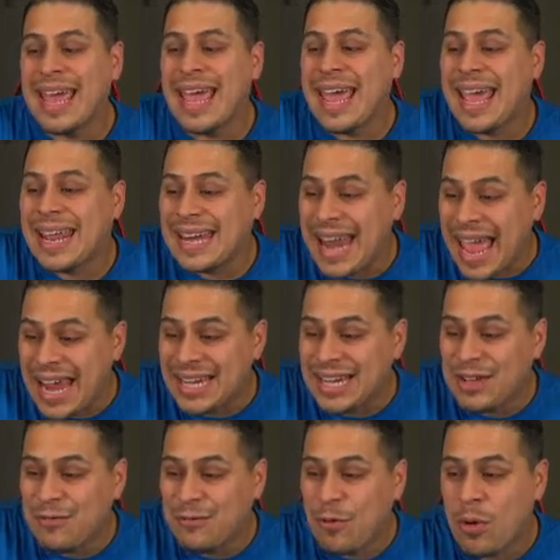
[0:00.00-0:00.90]

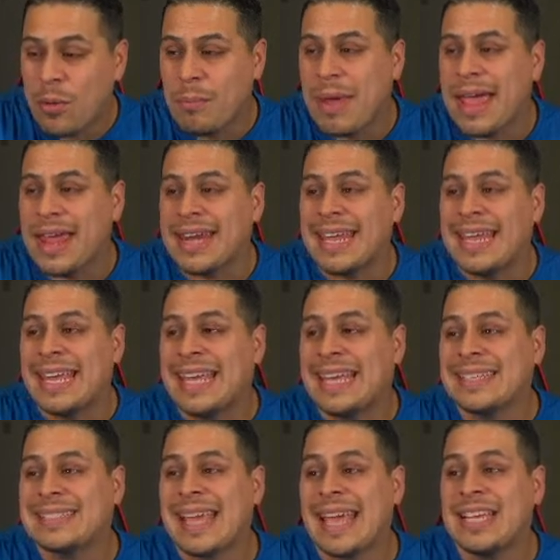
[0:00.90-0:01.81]
94 men. He
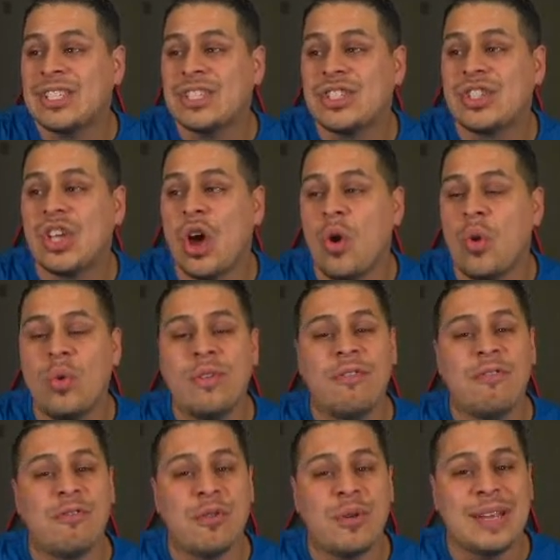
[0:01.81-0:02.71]
is a zone
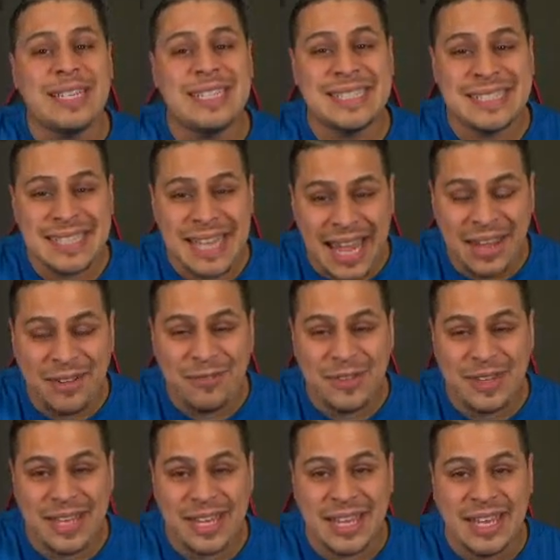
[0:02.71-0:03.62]
free
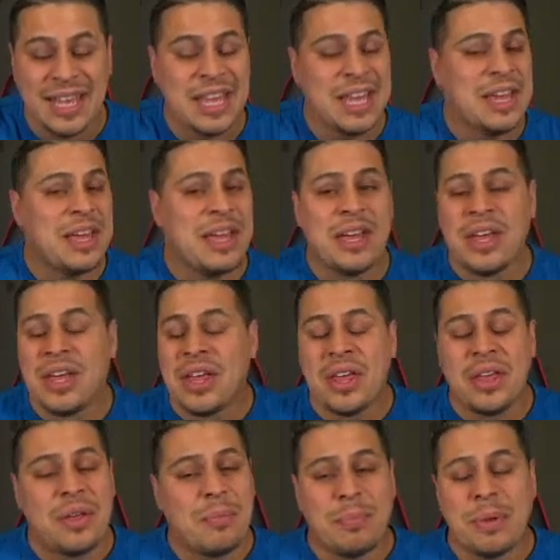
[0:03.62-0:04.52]
safety.
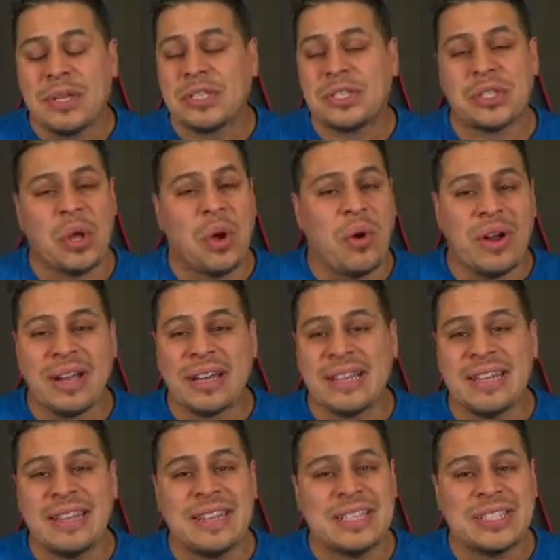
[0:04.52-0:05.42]

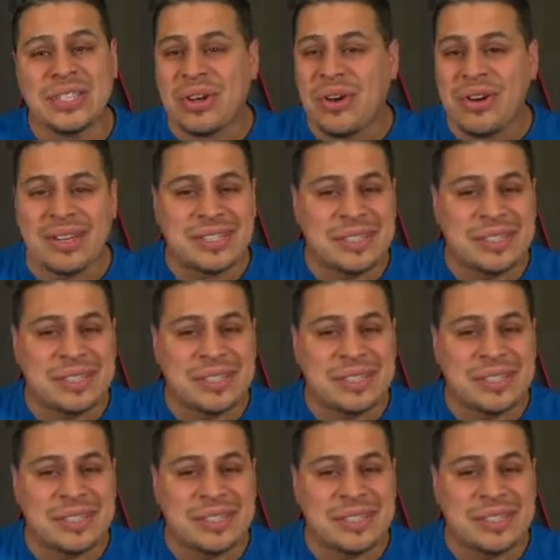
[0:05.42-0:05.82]
Historically, this card is the